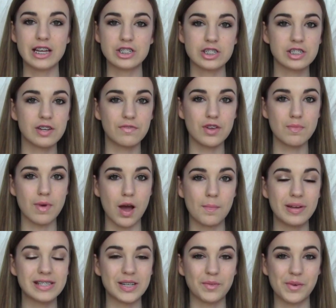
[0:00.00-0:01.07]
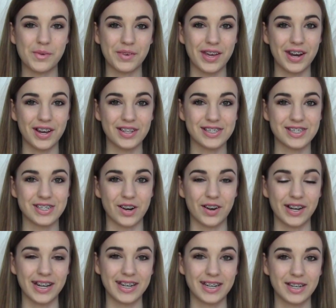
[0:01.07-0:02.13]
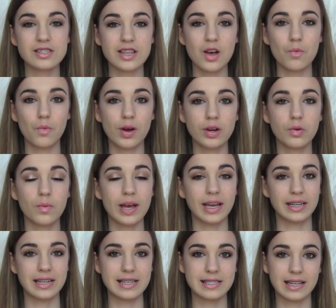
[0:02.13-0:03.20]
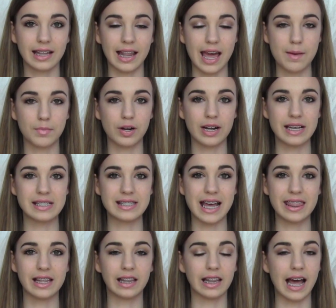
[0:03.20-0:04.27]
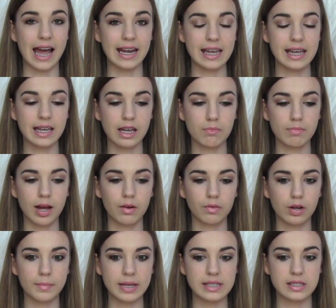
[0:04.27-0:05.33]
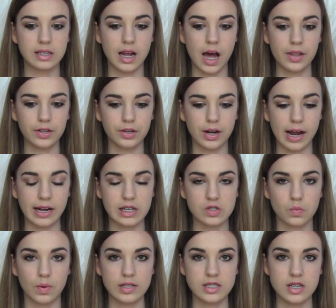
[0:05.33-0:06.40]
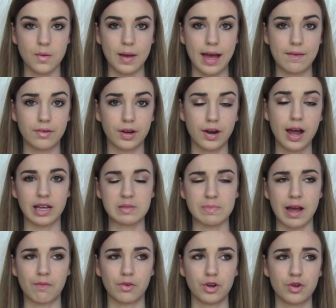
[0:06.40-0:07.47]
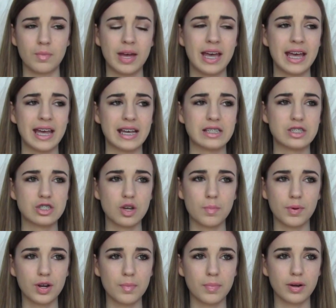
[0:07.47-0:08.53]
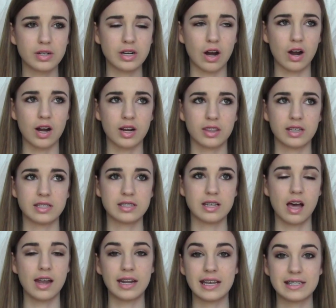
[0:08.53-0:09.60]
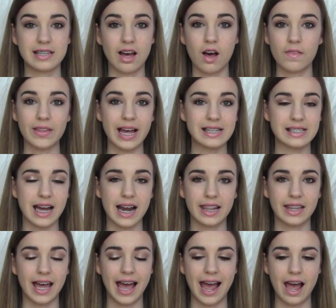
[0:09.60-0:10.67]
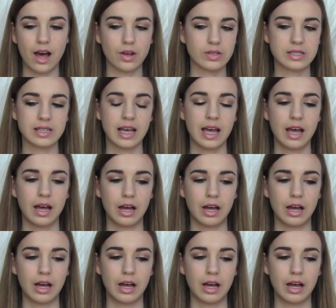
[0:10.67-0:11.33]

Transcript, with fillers: in just a few moments and we will get on started. Also, one quick disclaimer is that the lighting in my room is not the greatest whatsoever because my room is super duper dark. The sun isn't on that side of the house.